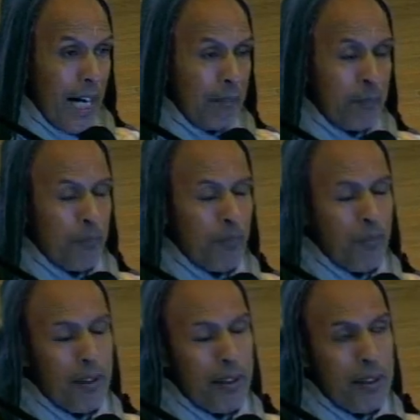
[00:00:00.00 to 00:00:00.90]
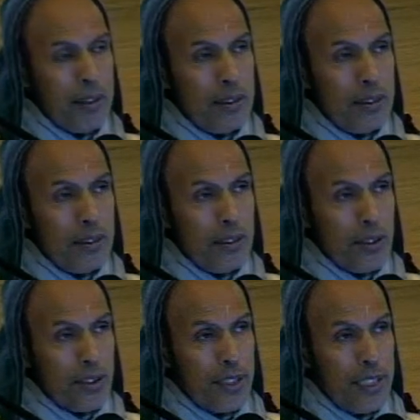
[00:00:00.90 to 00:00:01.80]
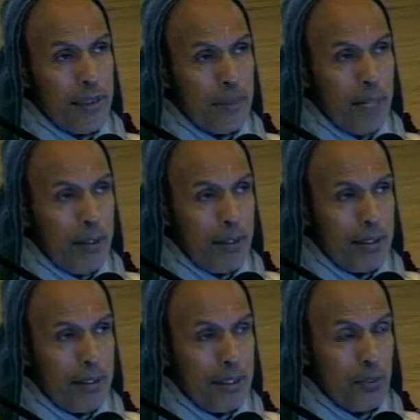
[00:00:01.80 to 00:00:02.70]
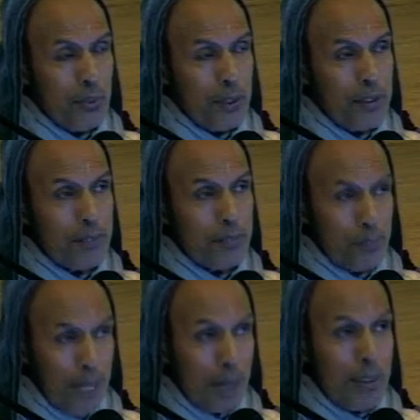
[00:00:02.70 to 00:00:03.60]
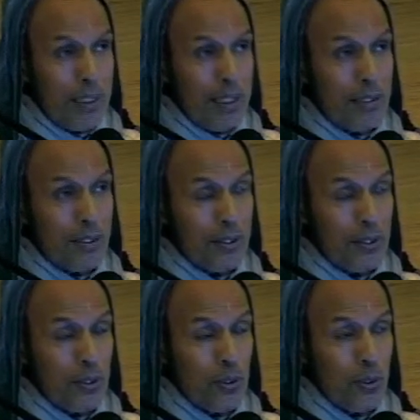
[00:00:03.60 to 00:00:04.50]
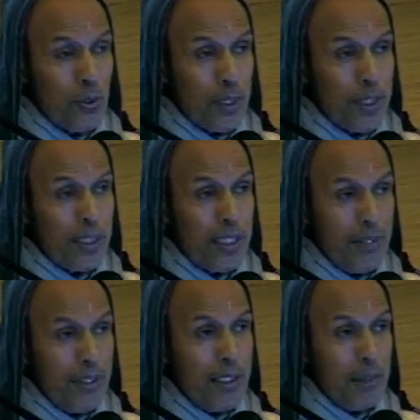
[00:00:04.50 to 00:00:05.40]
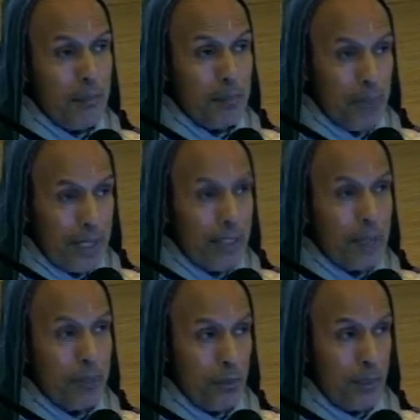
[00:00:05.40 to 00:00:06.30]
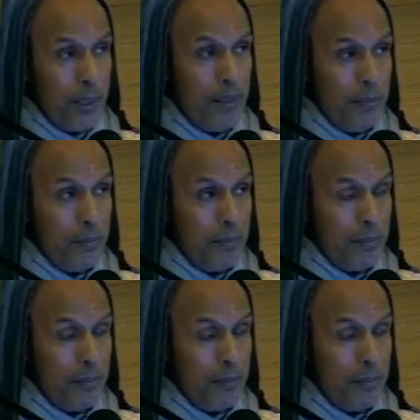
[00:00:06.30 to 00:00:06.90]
And you think about it, this was brahmanas who were living in Brajabhumi